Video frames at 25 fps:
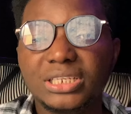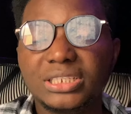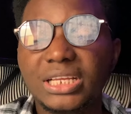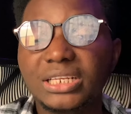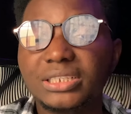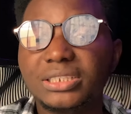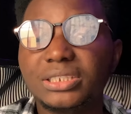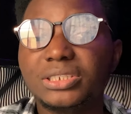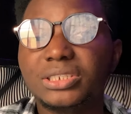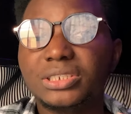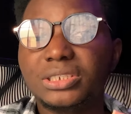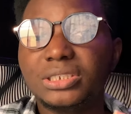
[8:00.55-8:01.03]

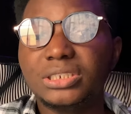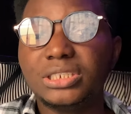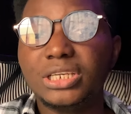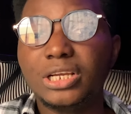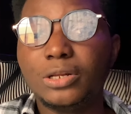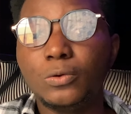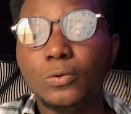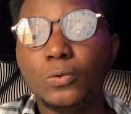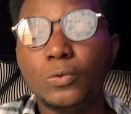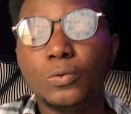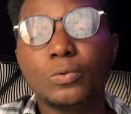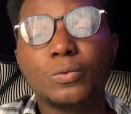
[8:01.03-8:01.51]
that is in
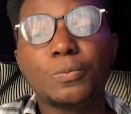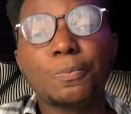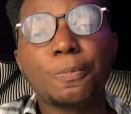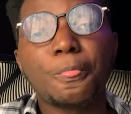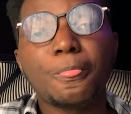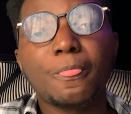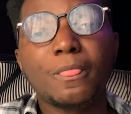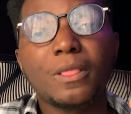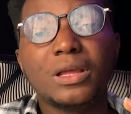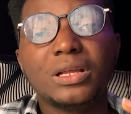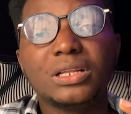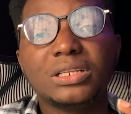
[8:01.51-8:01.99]
yellow
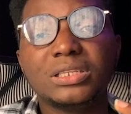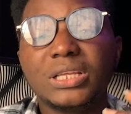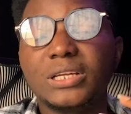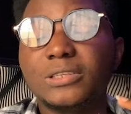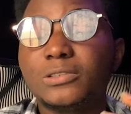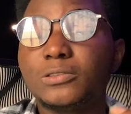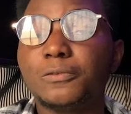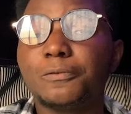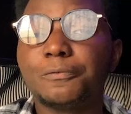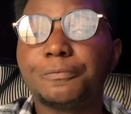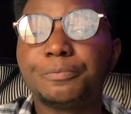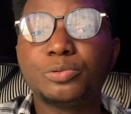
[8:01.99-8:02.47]

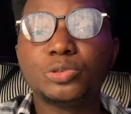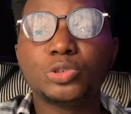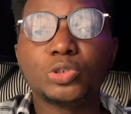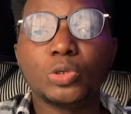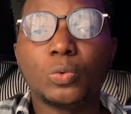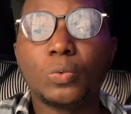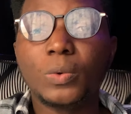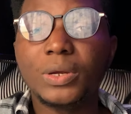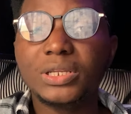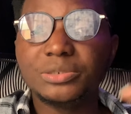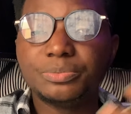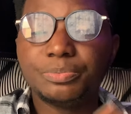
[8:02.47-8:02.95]
that you've put
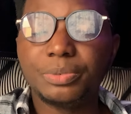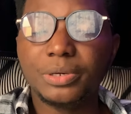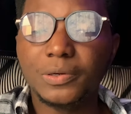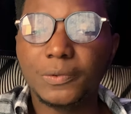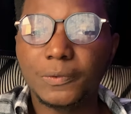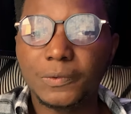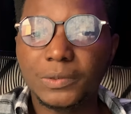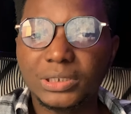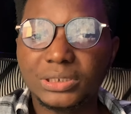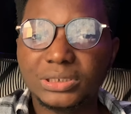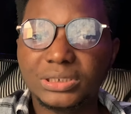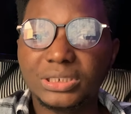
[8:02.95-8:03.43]
on white
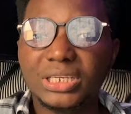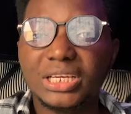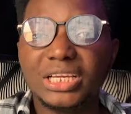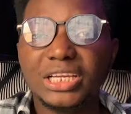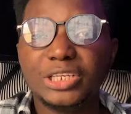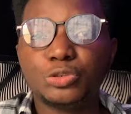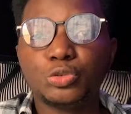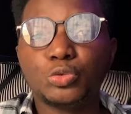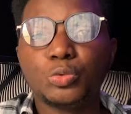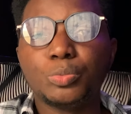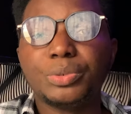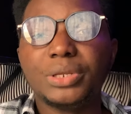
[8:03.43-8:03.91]
background.
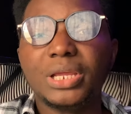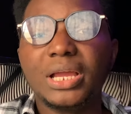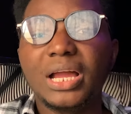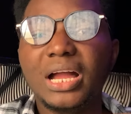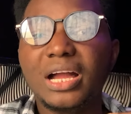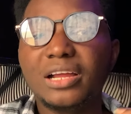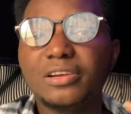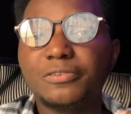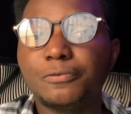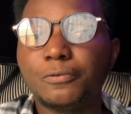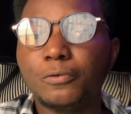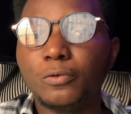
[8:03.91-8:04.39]
It will be
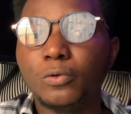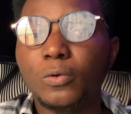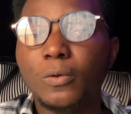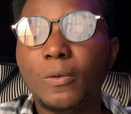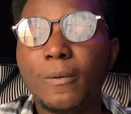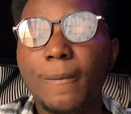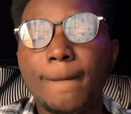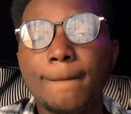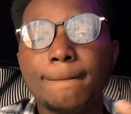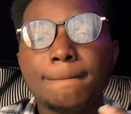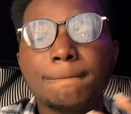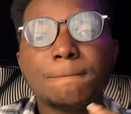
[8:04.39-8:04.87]
hard for
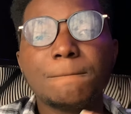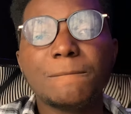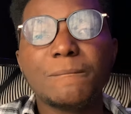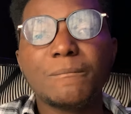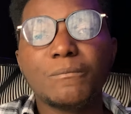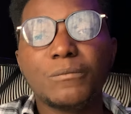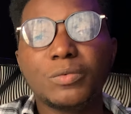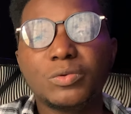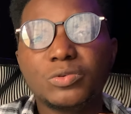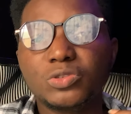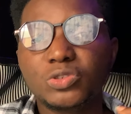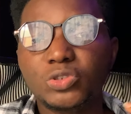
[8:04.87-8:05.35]

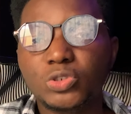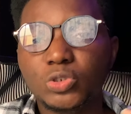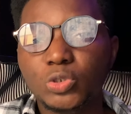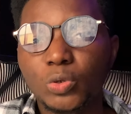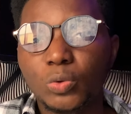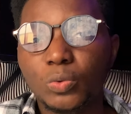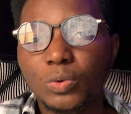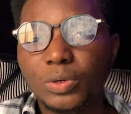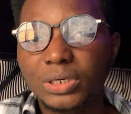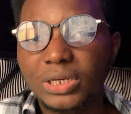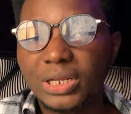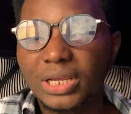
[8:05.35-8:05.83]

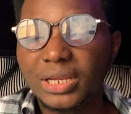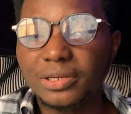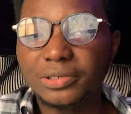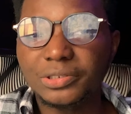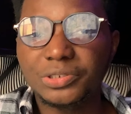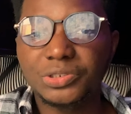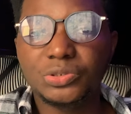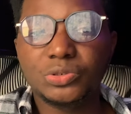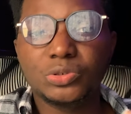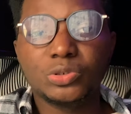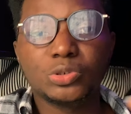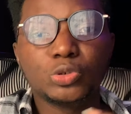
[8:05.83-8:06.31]
someone
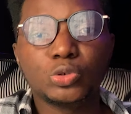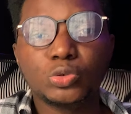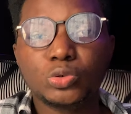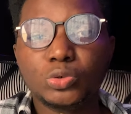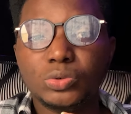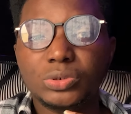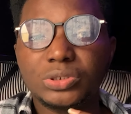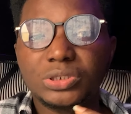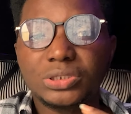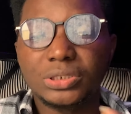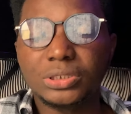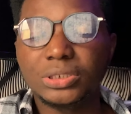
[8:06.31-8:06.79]
else
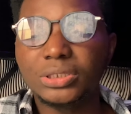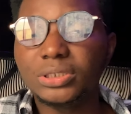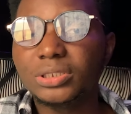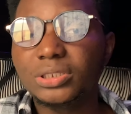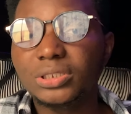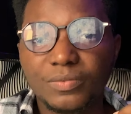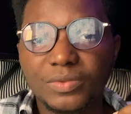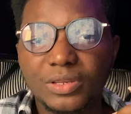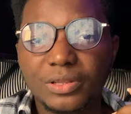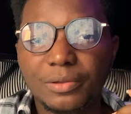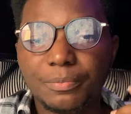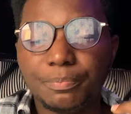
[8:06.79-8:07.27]
to see
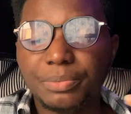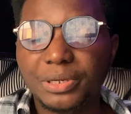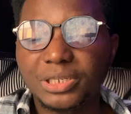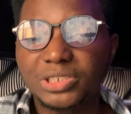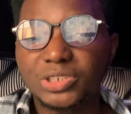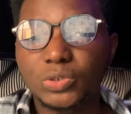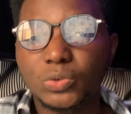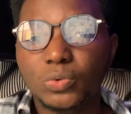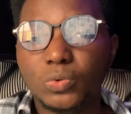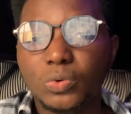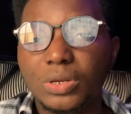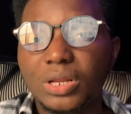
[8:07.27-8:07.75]
in
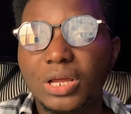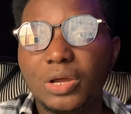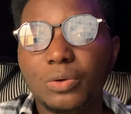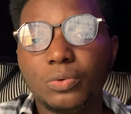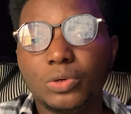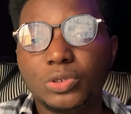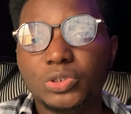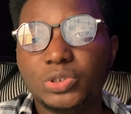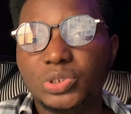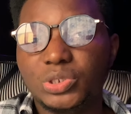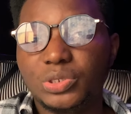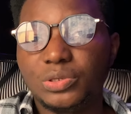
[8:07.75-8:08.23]
particular what
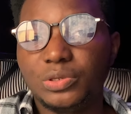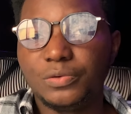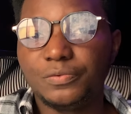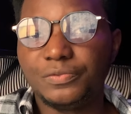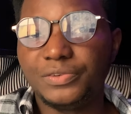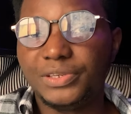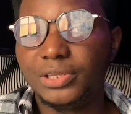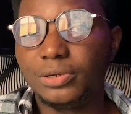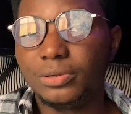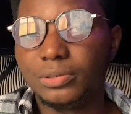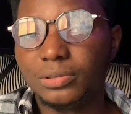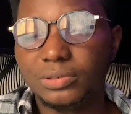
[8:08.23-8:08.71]
you've
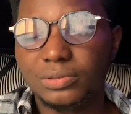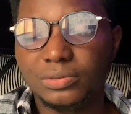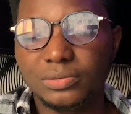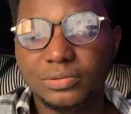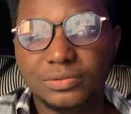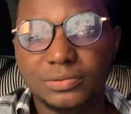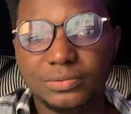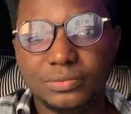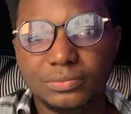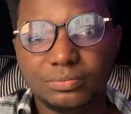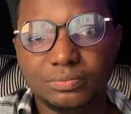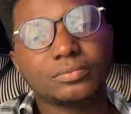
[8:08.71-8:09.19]
done.
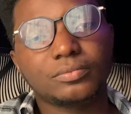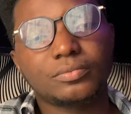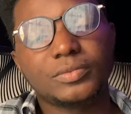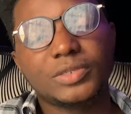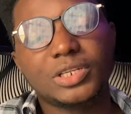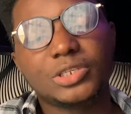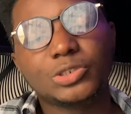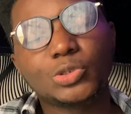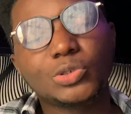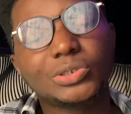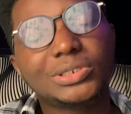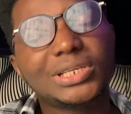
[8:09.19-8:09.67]

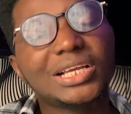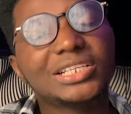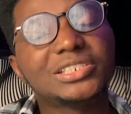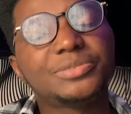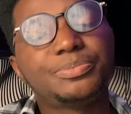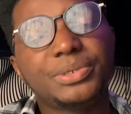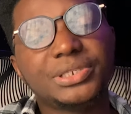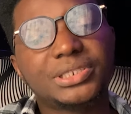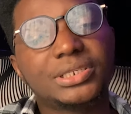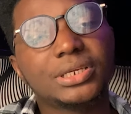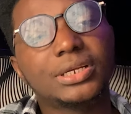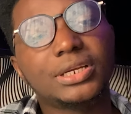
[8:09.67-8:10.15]
So
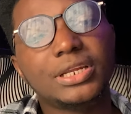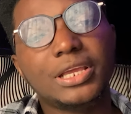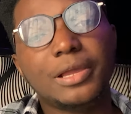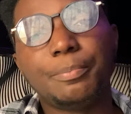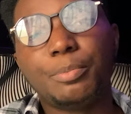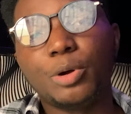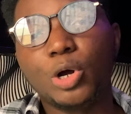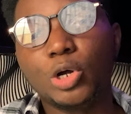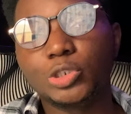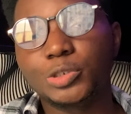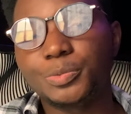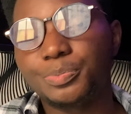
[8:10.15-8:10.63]
that's basically
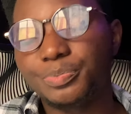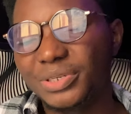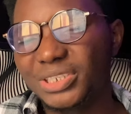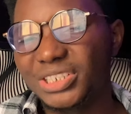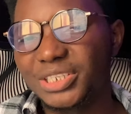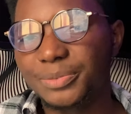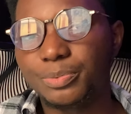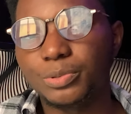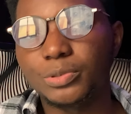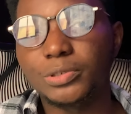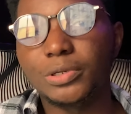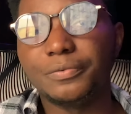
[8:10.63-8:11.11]
about
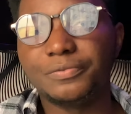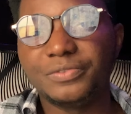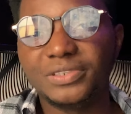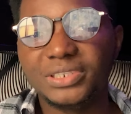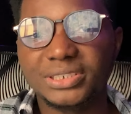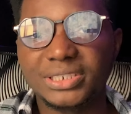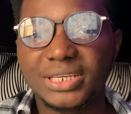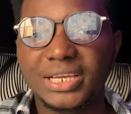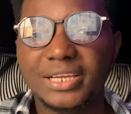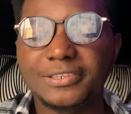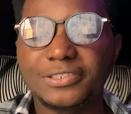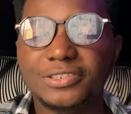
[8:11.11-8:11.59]
principles of
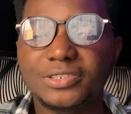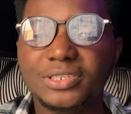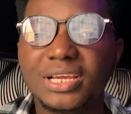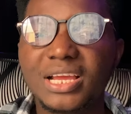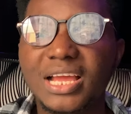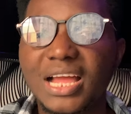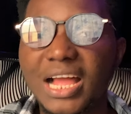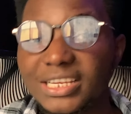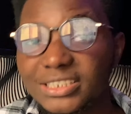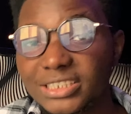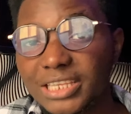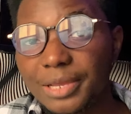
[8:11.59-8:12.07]
designs.
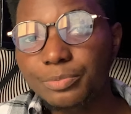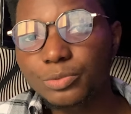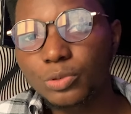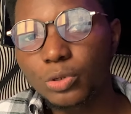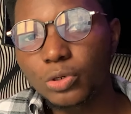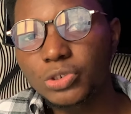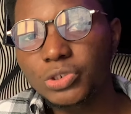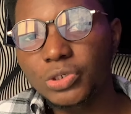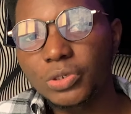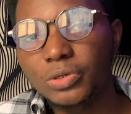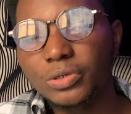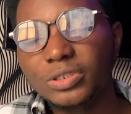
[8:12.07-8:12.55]
As time
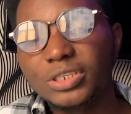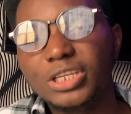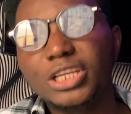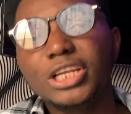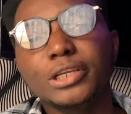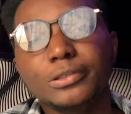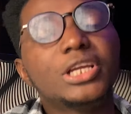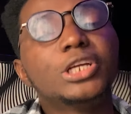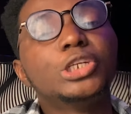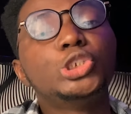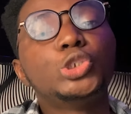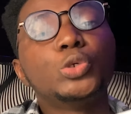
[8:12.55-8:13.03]
goes on,
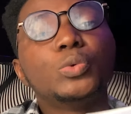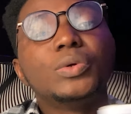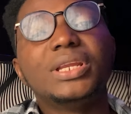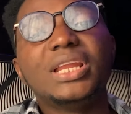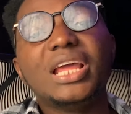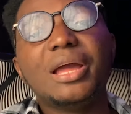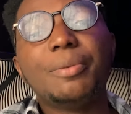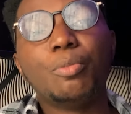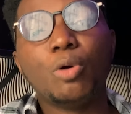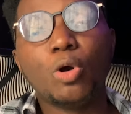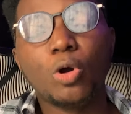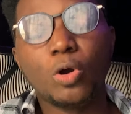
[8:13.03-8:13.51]
you will
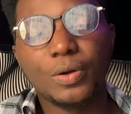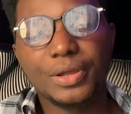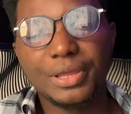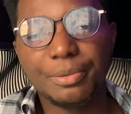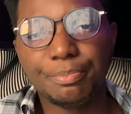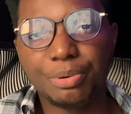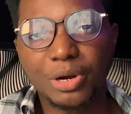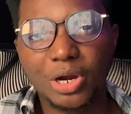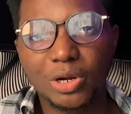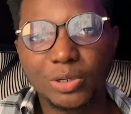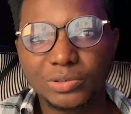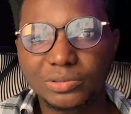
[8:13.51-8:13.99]
learn more
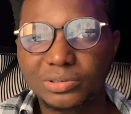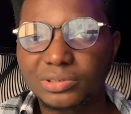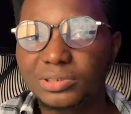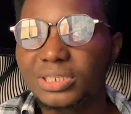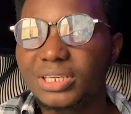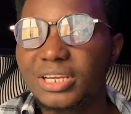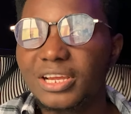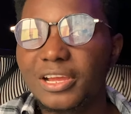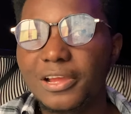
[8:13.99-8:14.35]
about